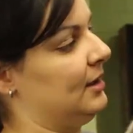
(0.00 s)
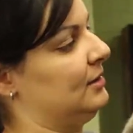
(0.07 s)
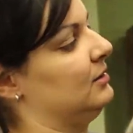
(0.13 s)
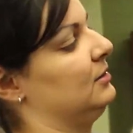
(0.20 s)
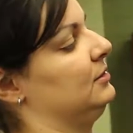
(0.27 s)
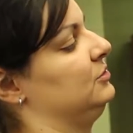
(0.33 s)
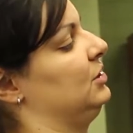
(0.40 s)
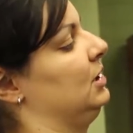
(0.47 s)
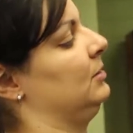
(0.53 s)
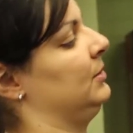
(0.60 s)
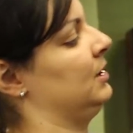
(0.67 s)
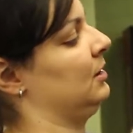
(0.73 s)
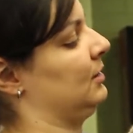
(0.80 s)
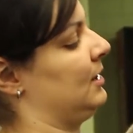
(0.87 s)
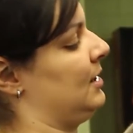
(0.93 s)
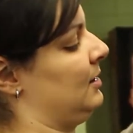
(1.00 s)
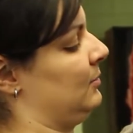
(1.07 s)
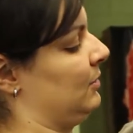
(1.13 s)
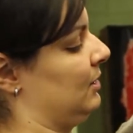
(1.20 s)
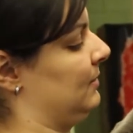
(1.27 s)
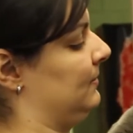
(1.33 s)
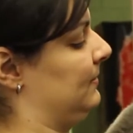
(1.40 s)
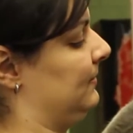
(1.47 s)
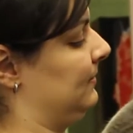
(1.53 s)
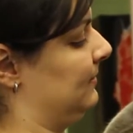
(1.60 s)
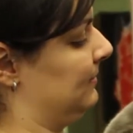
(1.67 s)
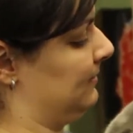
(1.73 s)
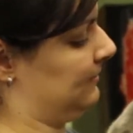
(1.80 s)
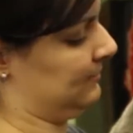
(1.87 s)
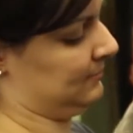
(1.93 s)
I try to make them more
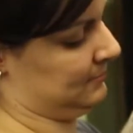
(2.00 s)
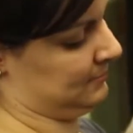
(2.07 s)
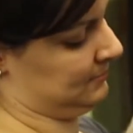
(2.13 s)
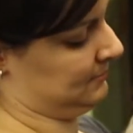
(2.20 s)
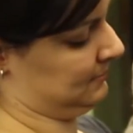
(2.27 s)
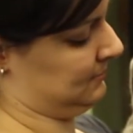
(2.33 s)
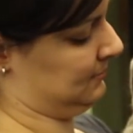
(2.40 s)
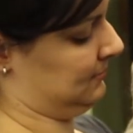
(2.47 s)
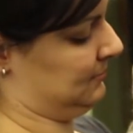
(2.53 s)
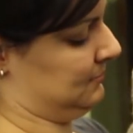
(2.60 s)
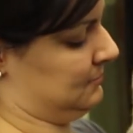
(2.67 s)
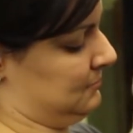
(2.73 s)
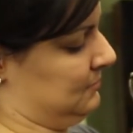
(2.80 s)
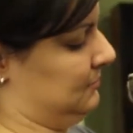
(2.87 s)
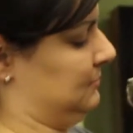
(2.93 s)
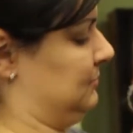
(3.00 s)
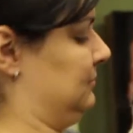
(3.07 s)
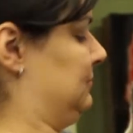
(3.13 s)
comfortable with people.